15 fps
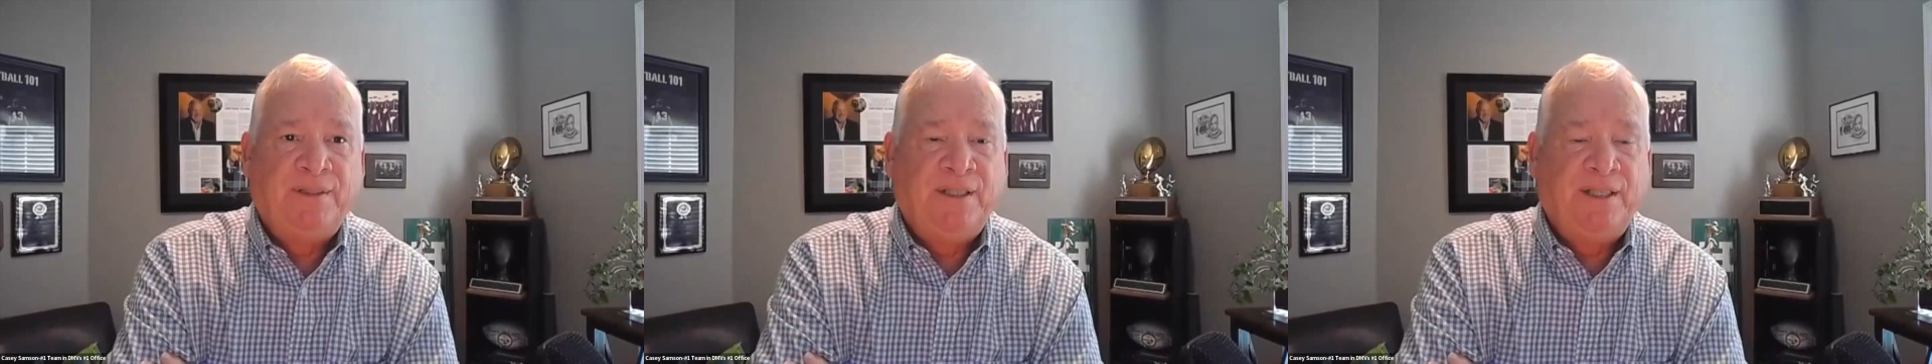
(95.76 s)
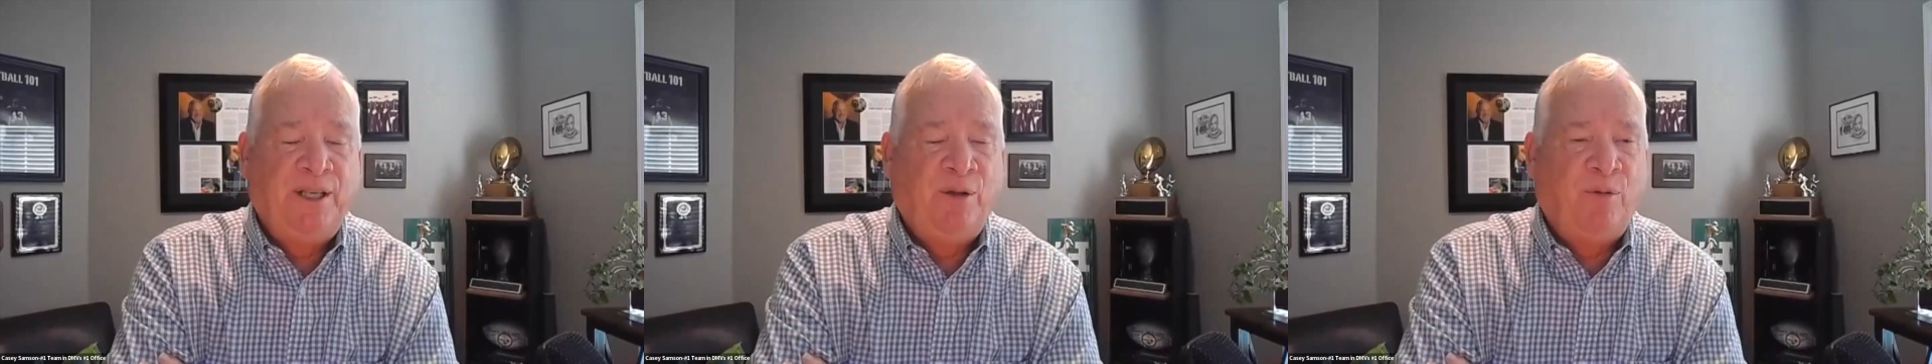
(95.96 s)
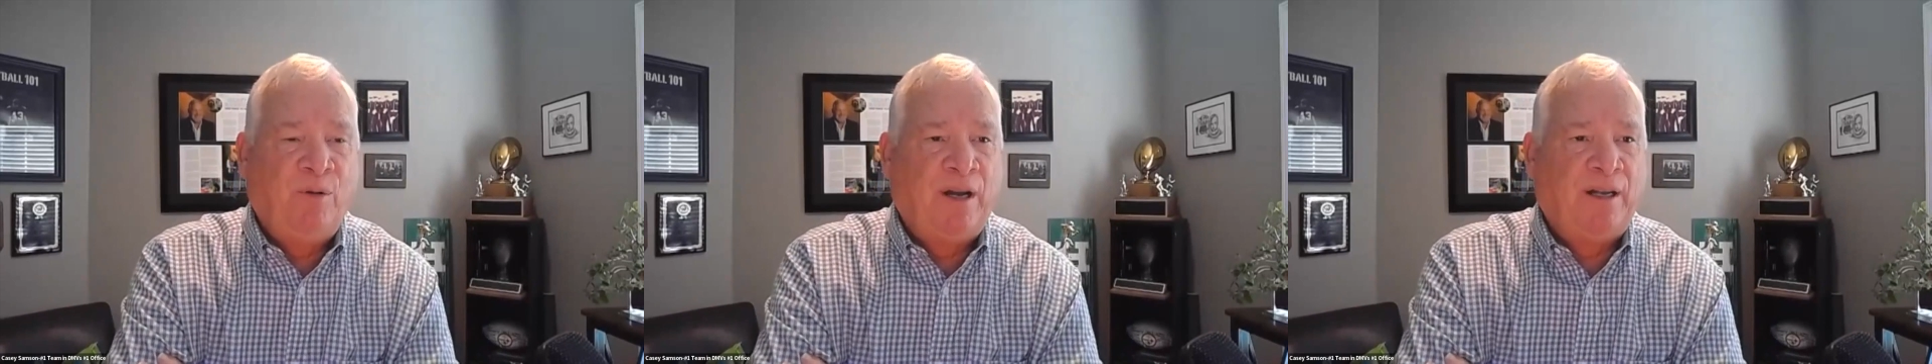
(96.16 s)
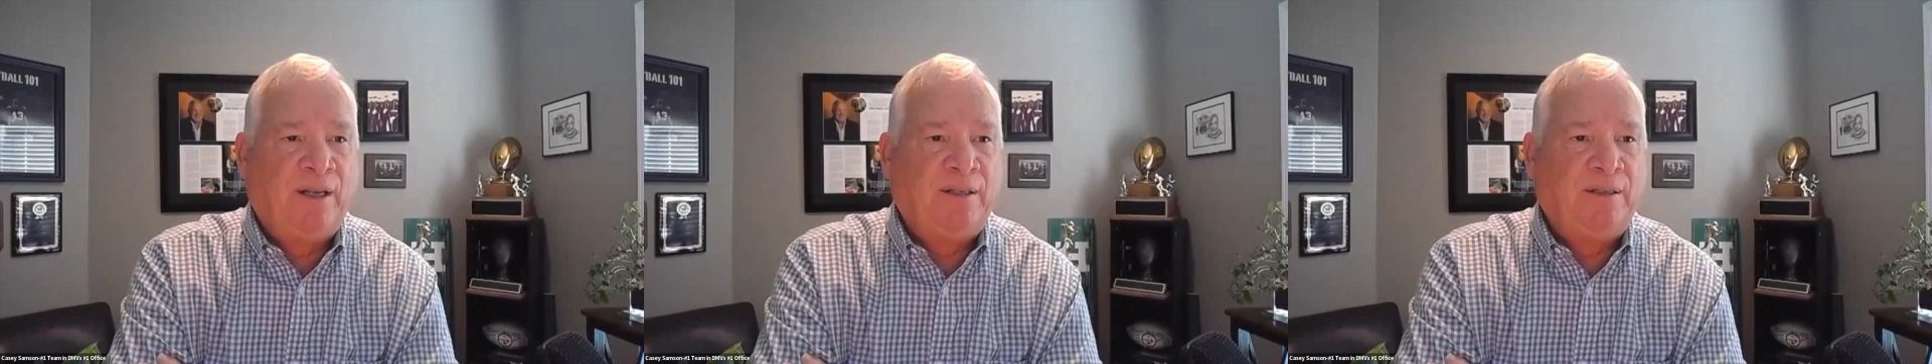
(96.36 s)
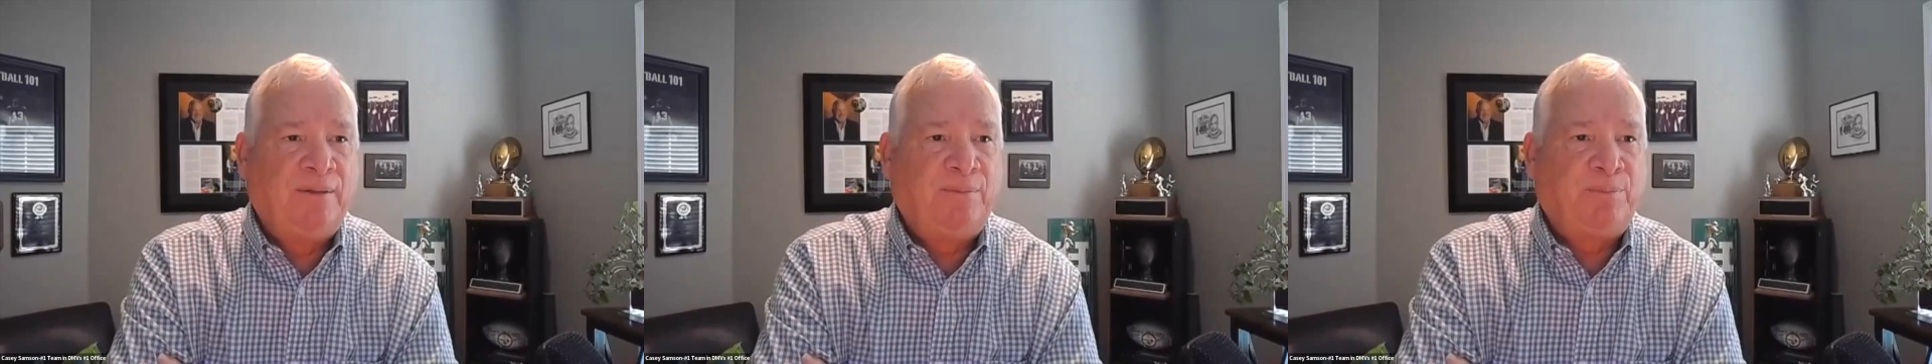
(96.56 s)
You want
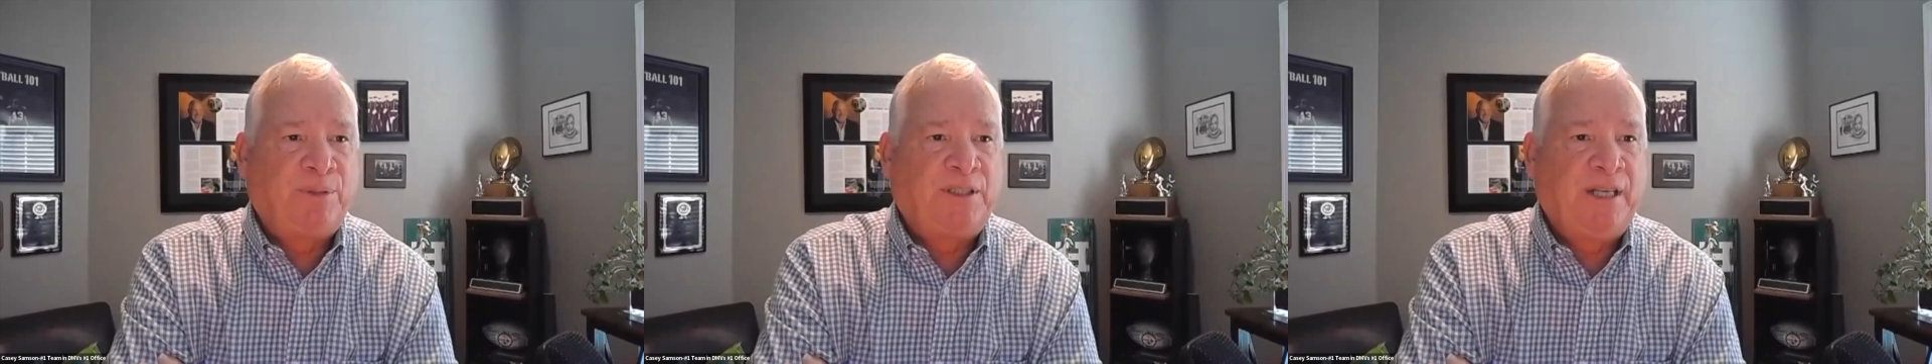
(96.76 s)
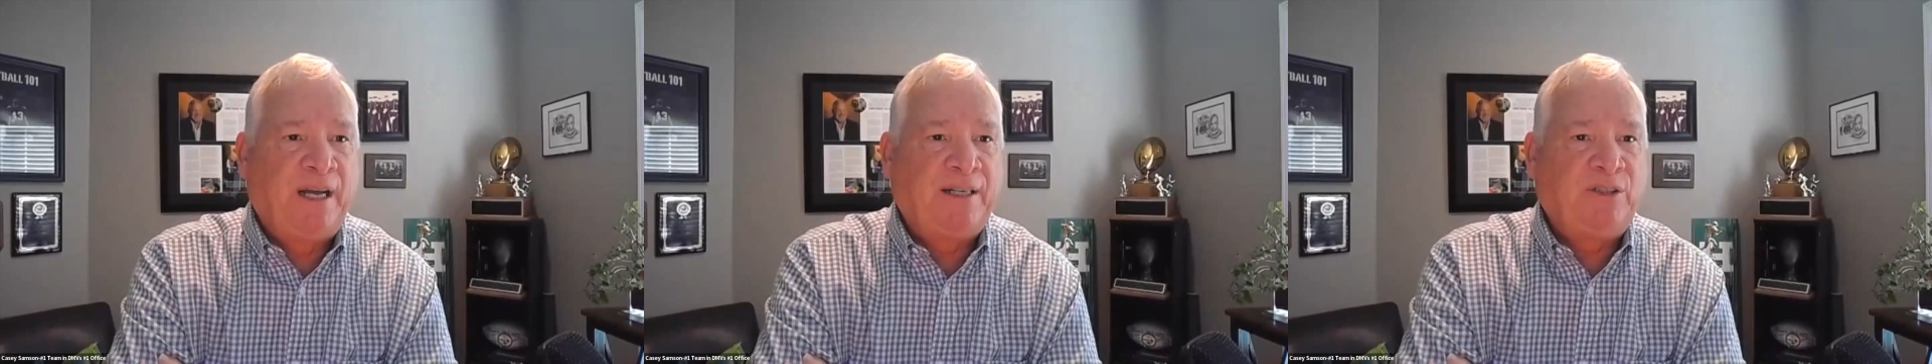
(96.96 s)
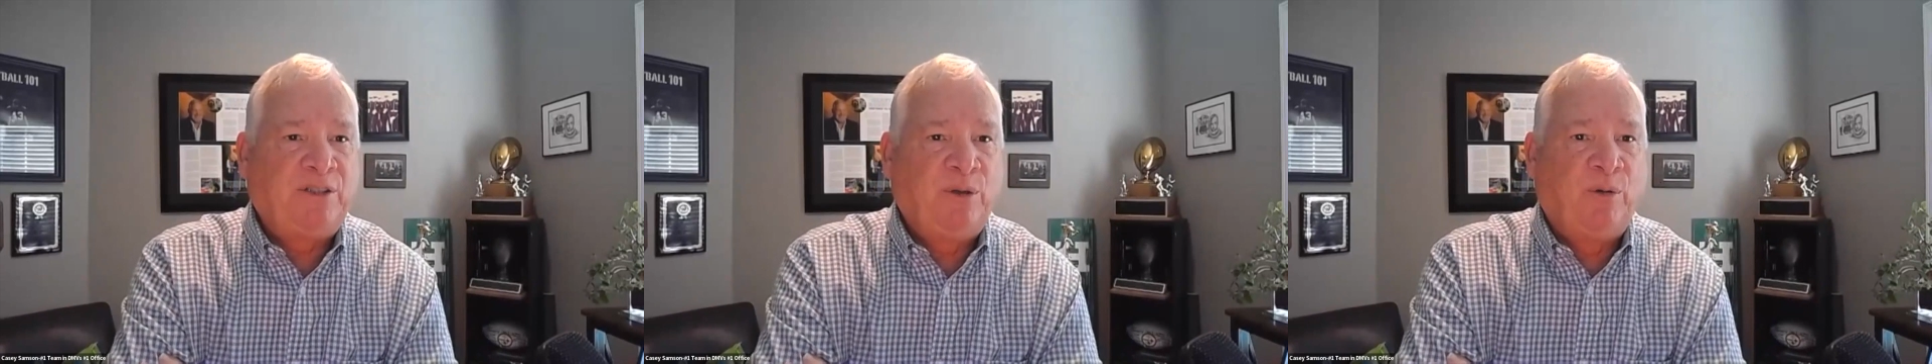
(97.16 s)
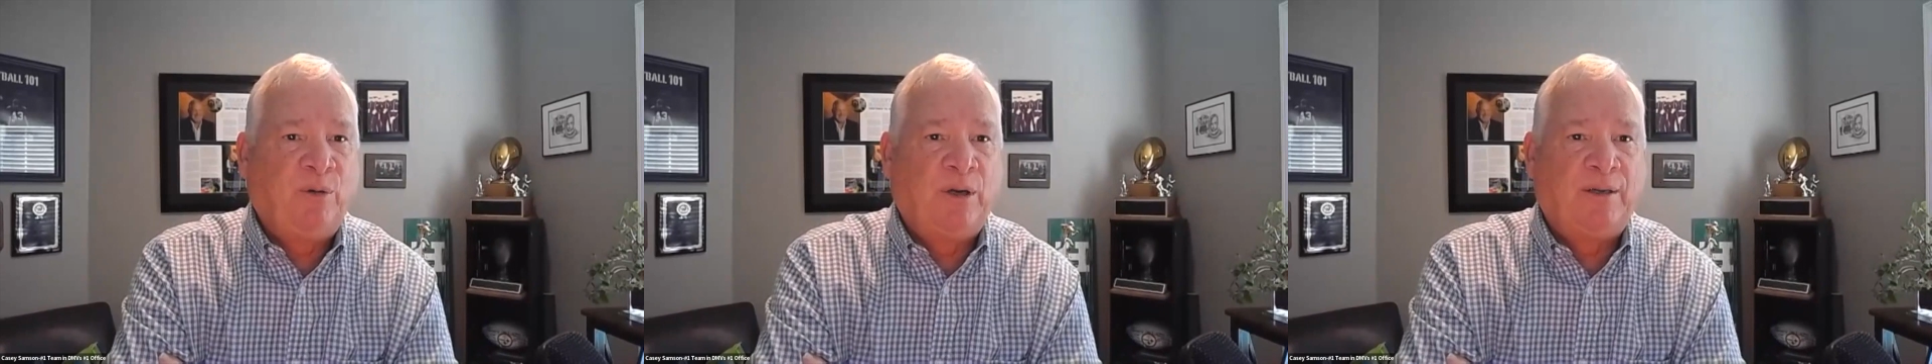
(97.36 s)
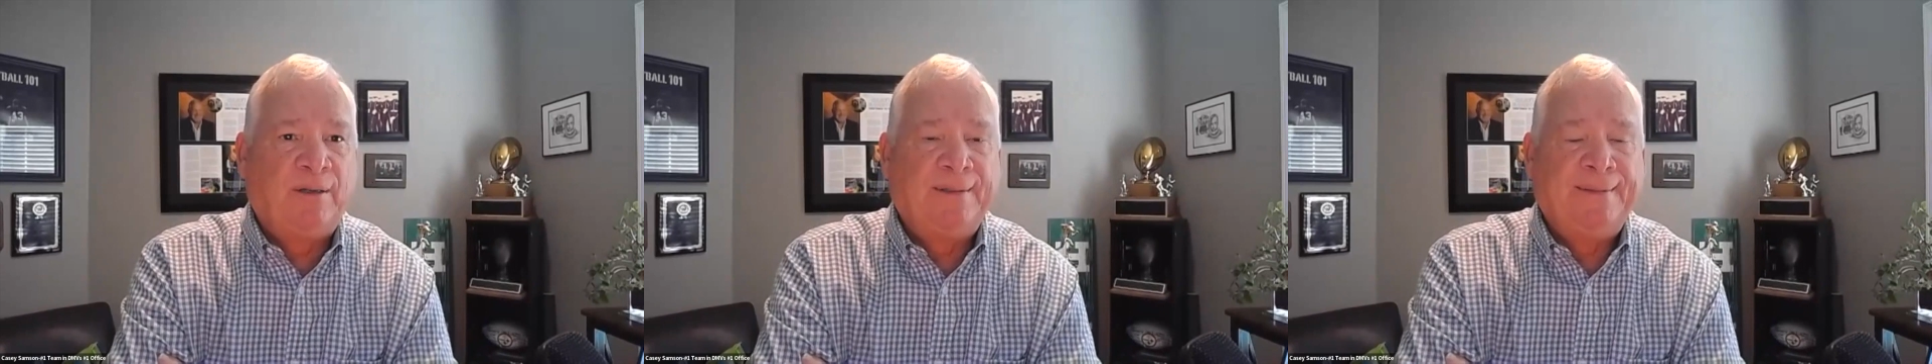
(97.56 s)
to protect
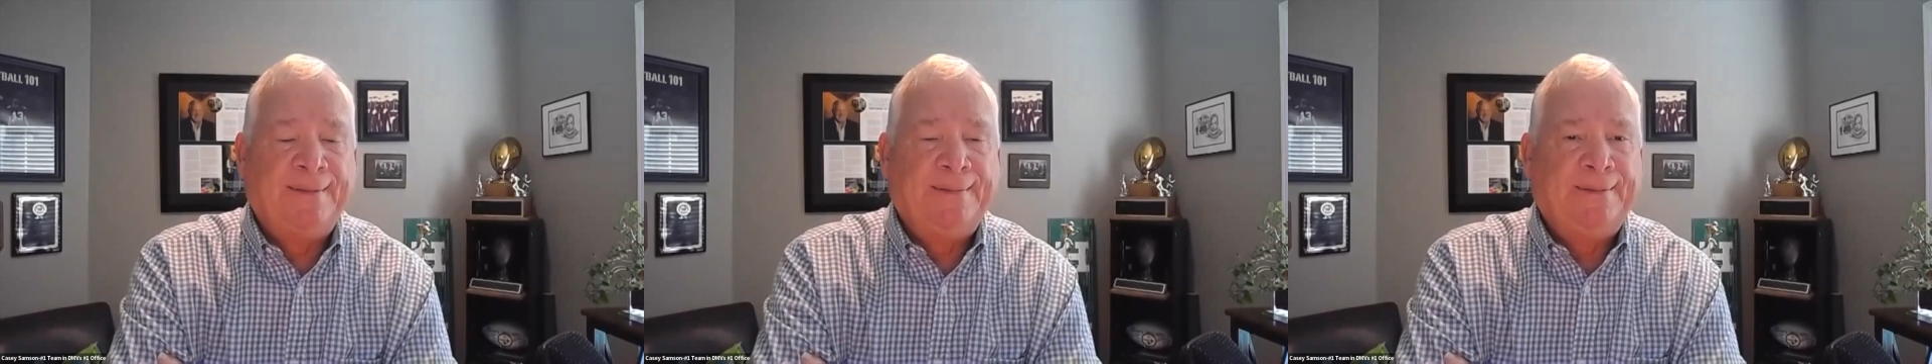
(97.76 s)
your